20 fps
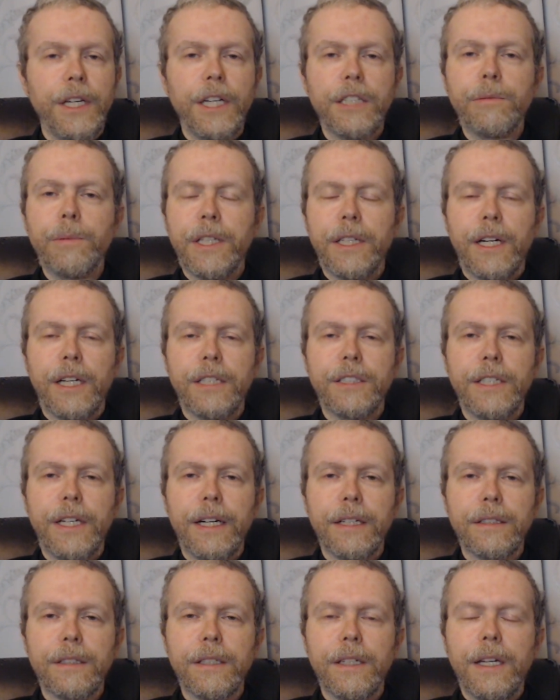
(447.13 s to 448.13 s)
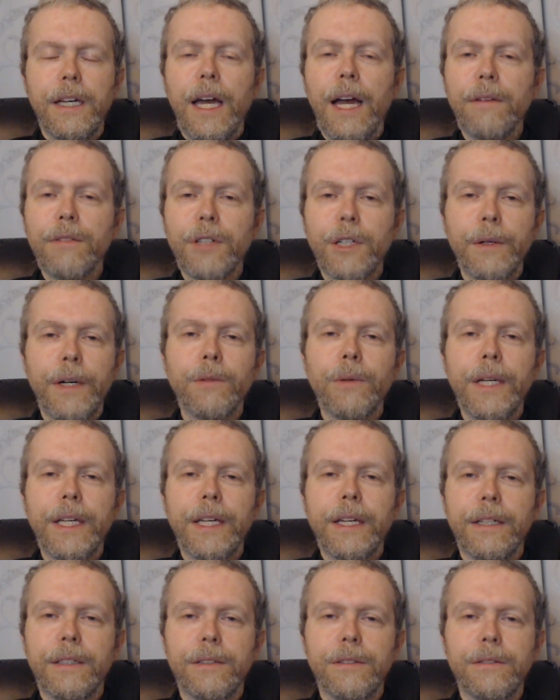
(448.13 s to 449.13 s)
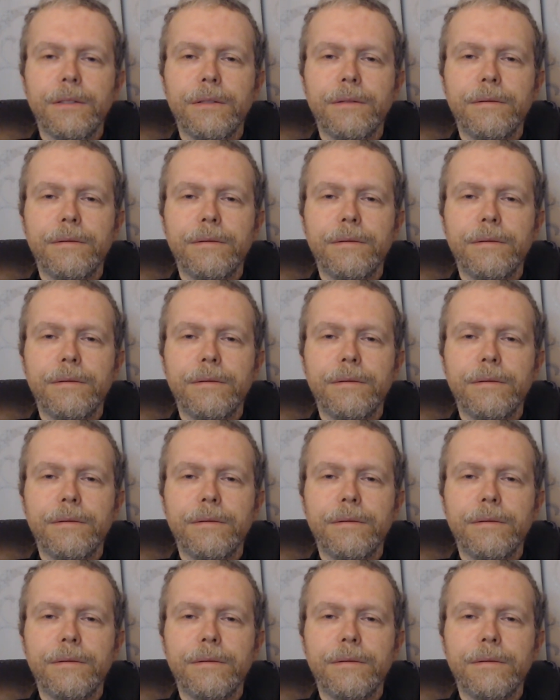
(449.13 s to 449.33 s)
Espionage Act. Have a great weekend.